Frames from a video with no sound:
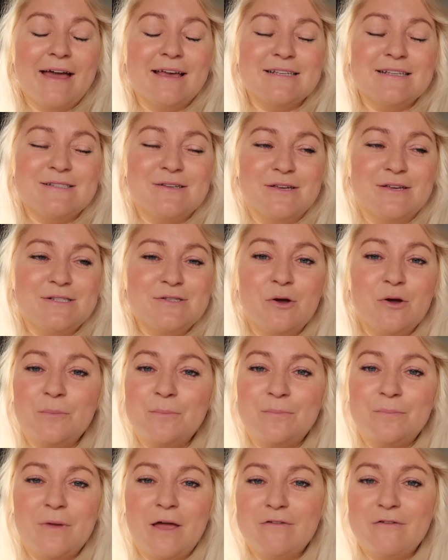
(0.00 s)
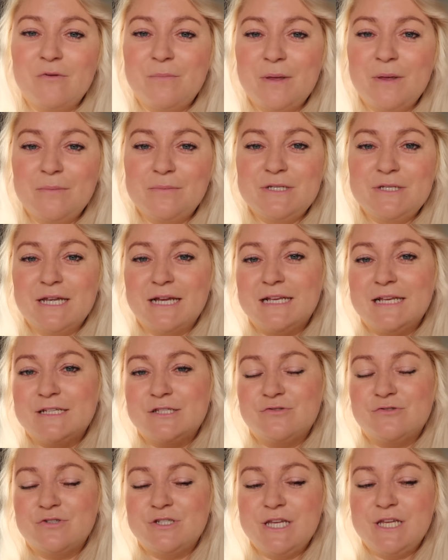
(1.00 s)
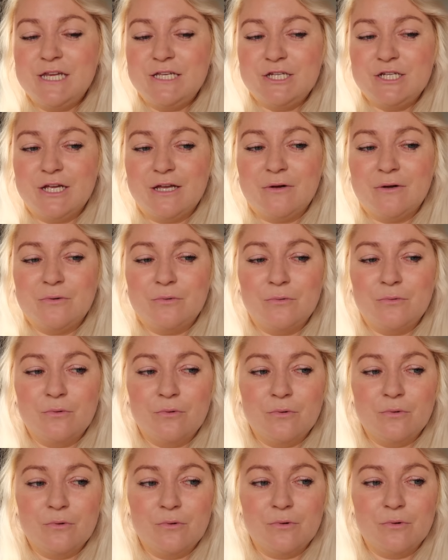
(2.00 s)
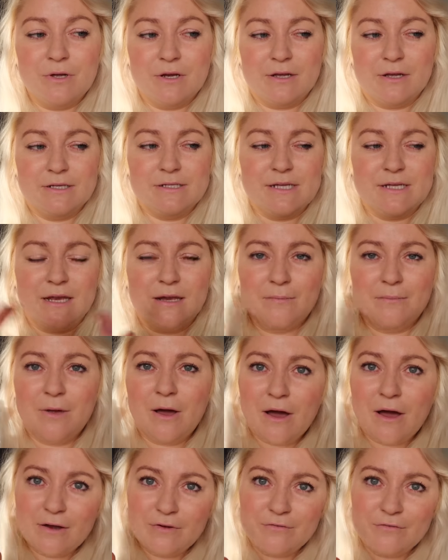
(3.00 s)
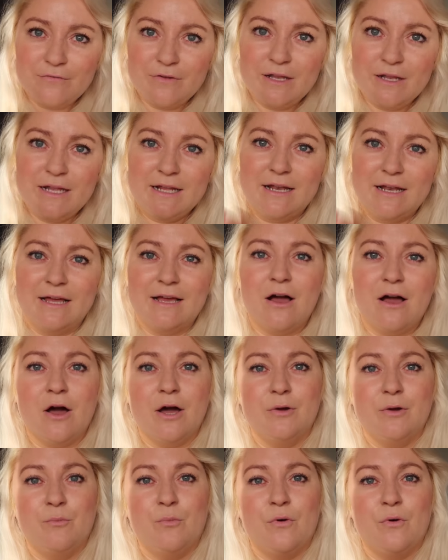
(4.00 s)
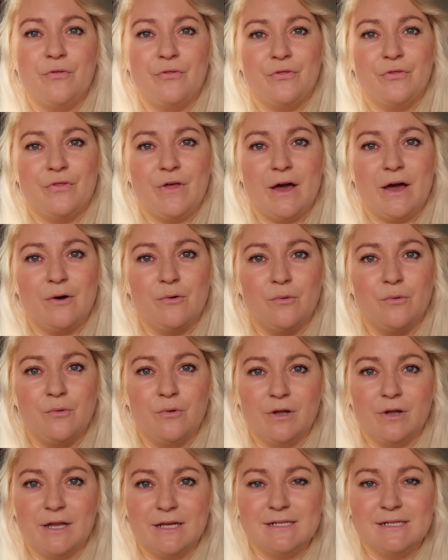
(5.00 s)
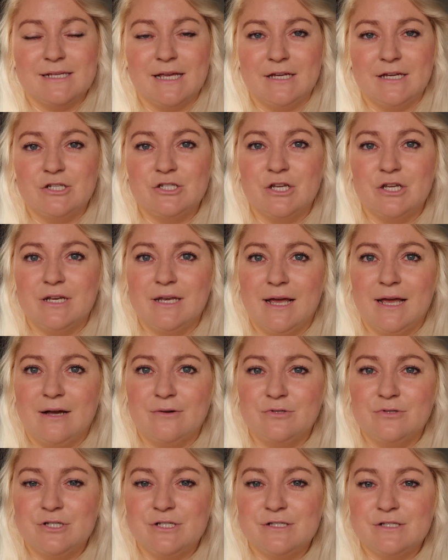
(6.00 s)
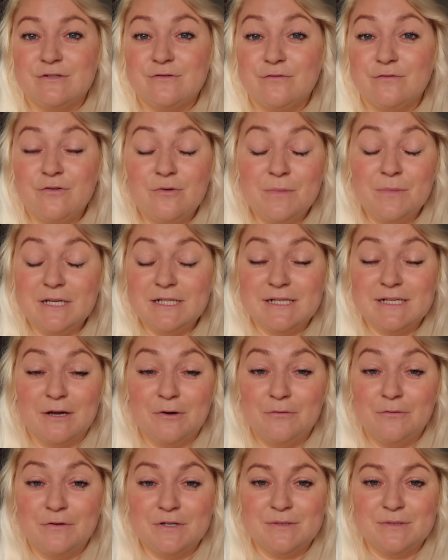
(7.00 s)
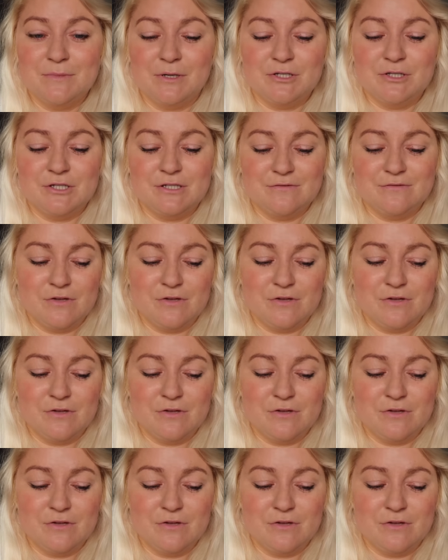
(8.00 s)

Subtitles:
So it's not ever been particularly strategic or organized, and I'm kind of feeling like I want that organization now, just for myself as much as